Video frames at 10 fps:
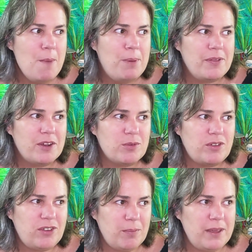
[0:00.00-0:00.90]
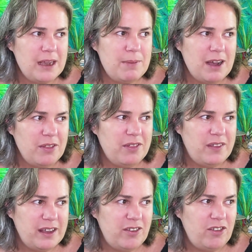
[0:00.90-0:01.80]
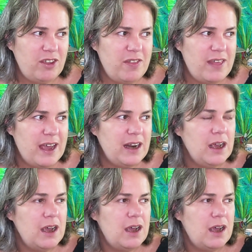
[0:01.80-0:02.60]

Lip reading: but there was something about this that